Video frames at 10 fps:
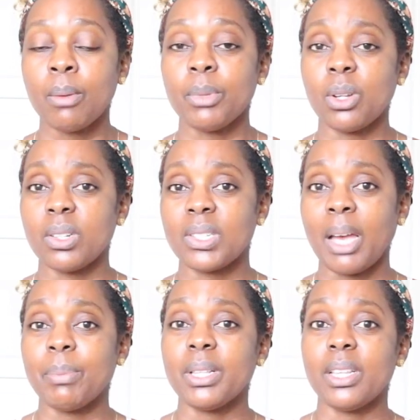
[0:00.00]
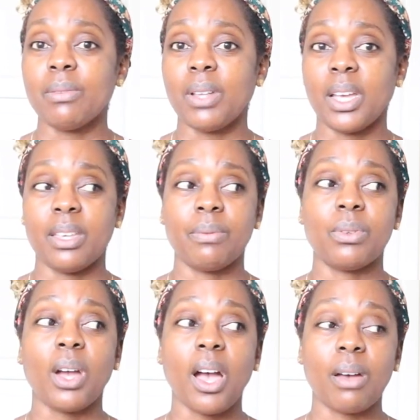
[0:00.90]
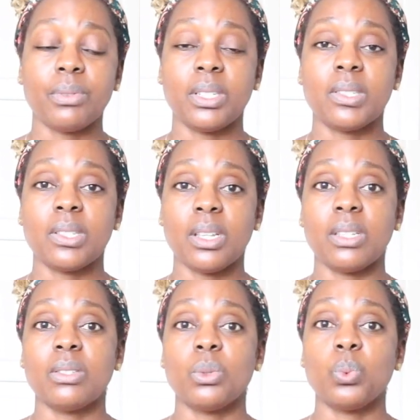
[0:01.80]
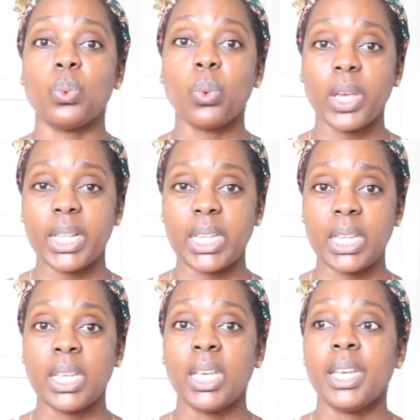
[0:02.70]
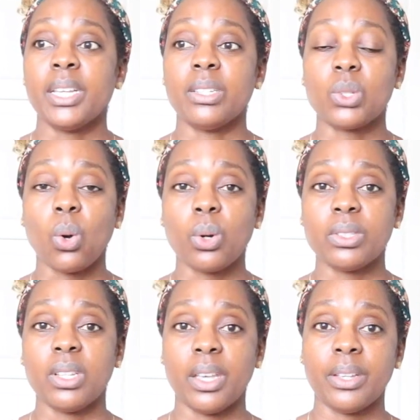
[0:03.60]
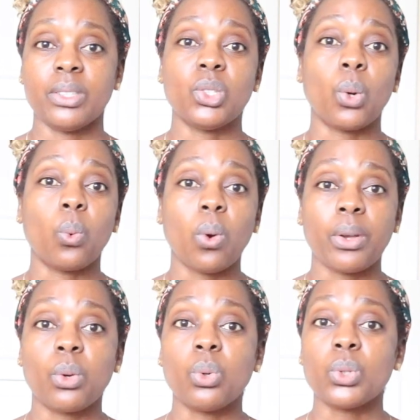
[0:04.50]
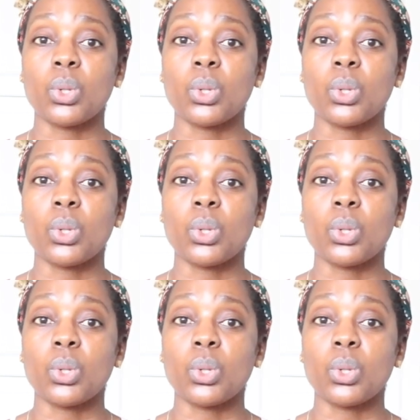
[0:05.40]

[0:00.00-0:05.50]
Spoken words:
because I believe that if you have these things ready, it's all there, your work goes